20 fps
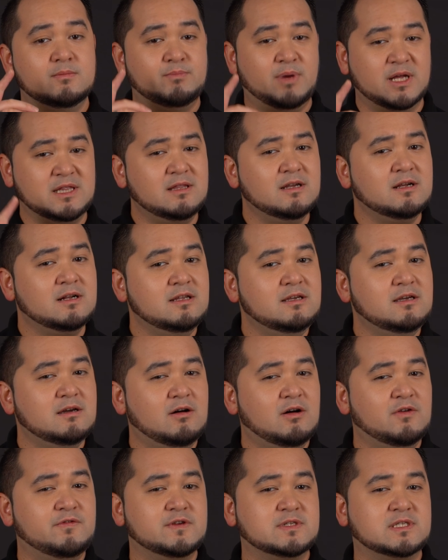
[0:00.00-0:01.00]
But the Clear
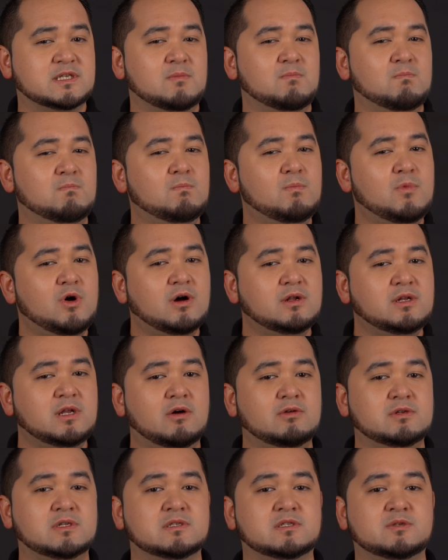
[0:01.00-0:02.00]
offers a more
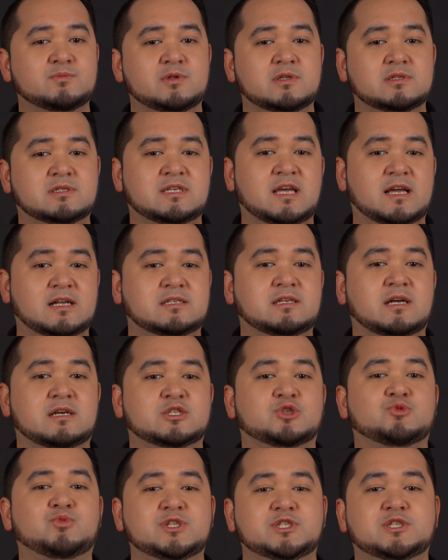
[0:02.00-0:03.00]
noticeable tactile
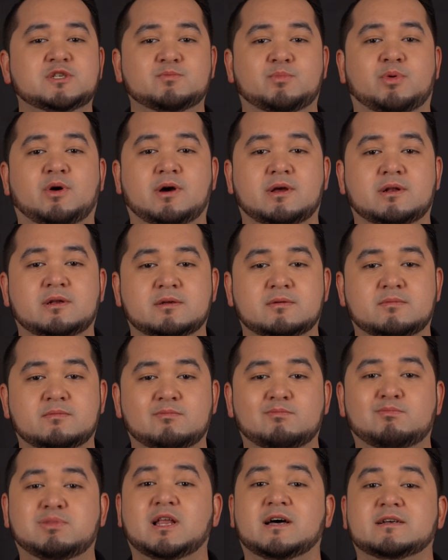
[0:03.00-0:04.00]
switching point.
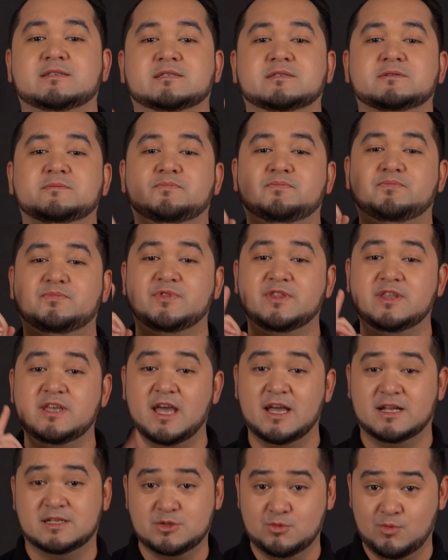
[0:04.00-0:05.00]
Plus, the
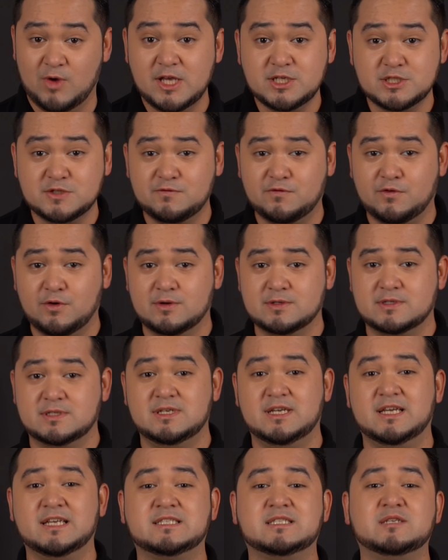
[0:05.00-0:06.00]
actuation force
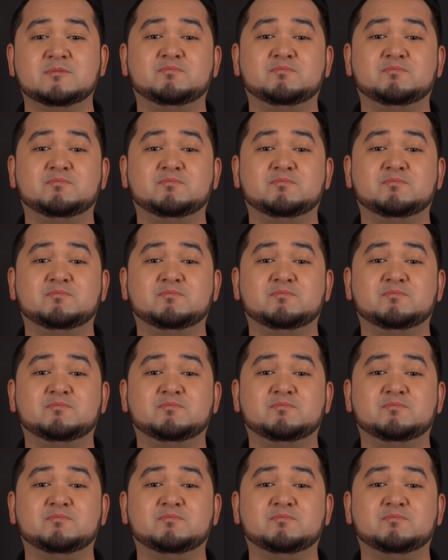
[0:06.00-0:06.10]
is